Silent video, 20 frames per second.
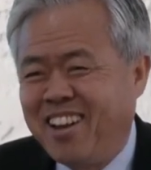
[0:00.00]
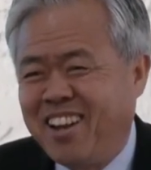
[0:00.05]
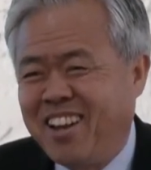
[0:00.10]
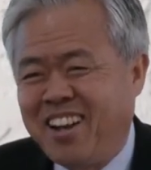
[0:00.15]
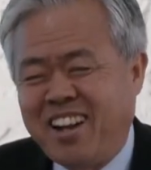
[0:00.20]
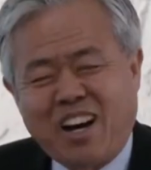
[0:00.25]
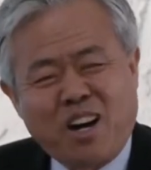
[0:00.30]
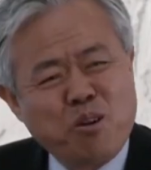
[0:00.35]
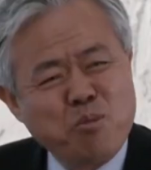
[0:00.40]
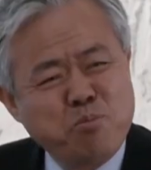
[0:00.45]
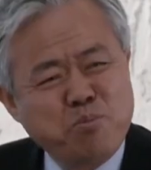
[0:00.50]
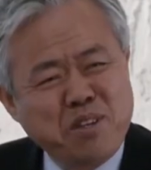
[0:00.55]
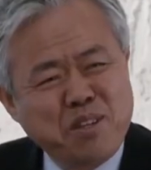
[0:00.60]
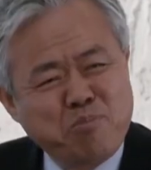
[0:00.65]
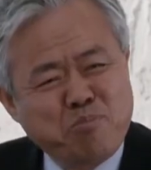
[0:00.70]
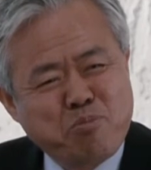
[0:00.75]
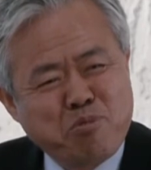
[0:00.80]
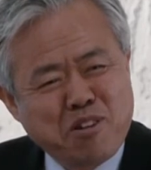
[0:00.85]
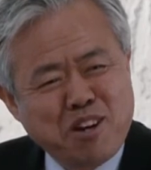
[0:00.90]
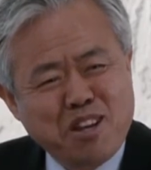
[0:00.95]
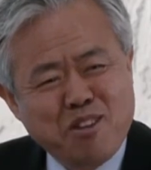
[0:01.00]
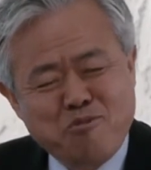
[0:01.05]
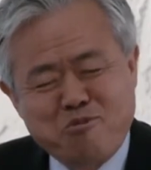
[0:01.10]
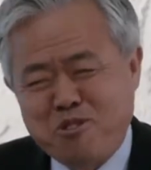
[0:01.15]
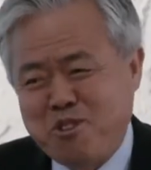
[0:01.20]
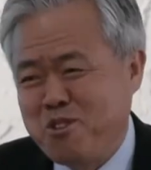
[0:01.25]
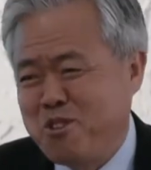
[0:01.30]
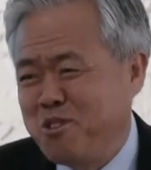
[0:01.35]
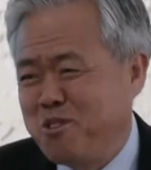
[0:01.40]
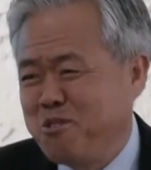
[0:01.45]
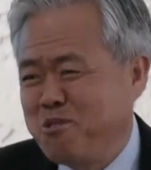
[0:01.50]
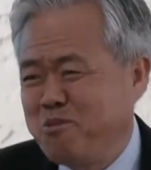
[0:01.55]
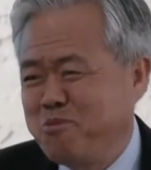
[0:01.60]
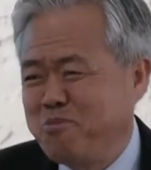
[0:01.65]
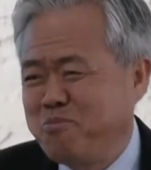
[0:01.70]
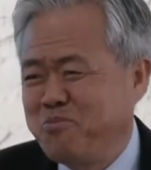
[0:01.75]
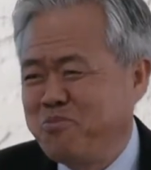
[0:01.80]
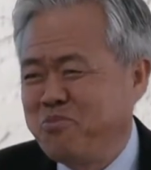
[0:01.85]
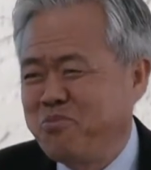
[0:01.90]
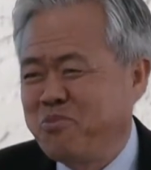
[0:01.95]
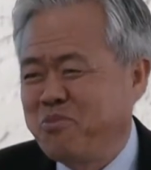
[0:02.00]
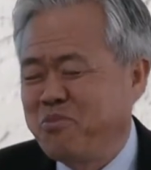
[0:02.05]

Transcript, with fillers: And I'll be praying for you.